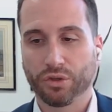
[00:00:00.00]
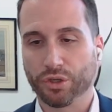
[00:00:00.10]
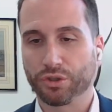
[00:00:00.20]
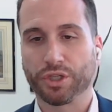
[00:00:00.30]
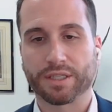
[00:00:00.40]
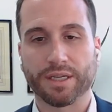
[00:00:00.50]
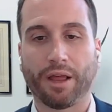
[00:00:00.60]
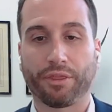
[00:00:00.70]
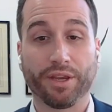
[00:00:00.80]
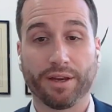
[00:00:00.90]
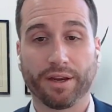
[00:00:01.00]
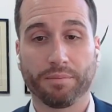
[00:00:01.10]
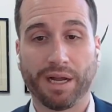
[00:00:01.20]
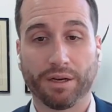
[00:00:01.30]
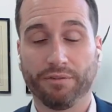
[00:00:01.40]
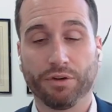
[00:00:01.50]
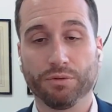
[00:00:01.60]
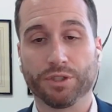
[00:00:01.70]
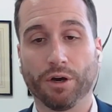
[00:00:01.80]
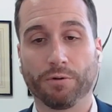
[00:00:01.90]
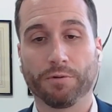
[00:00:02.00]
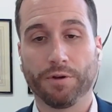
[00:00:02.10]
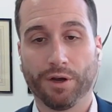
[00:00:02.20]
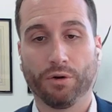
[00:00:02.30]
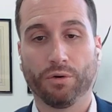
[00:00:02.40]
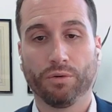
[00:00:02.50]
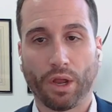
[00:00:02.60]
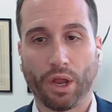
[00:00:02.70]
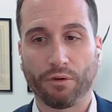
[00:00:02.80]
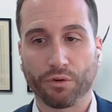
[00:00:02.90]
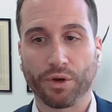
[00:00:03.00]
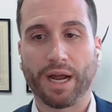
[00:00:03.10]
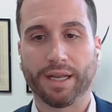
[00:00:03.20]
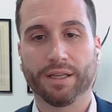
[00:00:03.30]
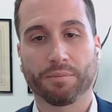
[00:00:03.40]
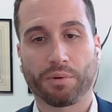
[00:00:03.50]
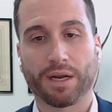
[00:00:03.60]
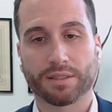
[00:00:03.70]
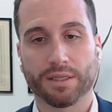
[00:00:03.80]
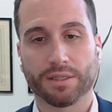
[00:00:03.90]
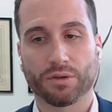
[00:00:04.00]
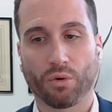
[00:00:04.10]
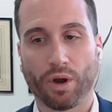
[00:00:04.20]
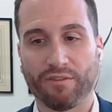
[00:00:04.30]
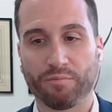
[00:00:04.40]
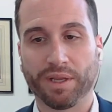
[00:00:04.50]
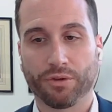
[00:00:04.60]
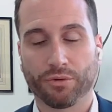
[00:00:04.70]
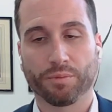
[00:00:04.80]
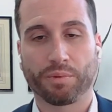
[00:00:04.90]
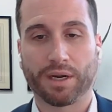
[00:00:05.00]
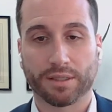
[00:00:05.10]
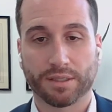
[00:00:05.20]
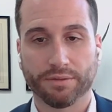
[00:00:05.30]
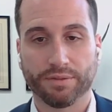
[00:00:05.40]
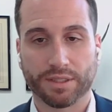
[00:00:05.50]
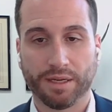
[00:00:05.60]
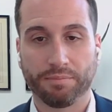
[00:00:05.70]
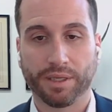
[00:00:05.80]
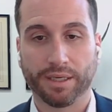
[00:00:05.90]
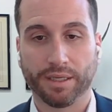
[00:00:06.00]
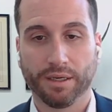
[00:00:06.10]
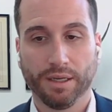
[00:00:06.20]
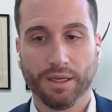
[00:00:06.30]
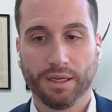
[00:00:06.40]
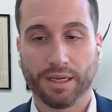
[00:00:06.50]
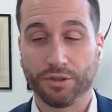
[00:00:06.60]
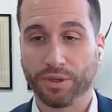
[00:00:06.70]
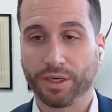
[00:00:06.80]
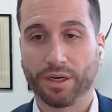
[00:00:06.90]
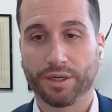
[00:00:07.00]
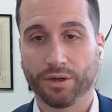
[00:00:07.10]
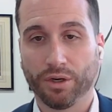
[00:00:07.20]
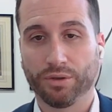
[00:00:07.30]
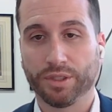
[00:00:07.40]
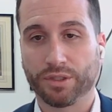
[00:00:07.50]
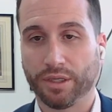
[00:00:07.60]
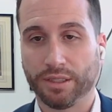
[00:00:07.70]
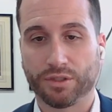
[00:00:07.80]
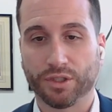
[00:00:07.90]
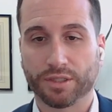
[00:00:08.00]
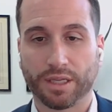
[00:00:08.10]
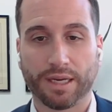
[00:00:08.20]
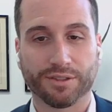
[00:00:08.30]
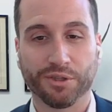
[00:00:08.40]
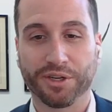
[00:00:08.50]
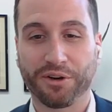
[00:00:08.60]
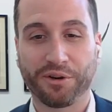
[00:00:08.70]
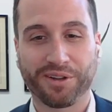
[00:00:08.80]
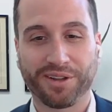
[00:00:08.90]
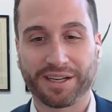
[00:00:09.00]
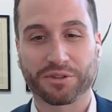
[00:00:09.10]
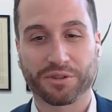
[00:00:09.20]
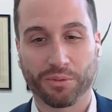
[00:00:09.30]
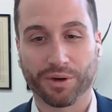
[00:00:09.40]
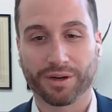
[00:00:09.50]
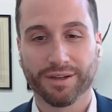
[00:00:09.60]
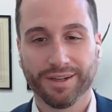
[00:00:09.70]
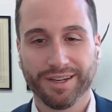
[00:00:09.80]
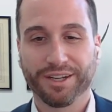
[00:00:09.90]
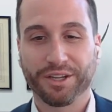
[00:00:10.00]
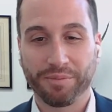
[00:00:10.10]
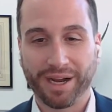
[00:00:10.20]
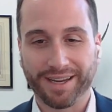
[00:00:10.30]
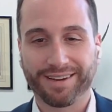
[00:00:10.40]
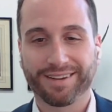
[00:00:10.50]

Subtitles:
you're just not thinking about if you don't know, if you're not in the process or have been through the process of estate planning. And doing it on your own is just like doing your own electrical work. You might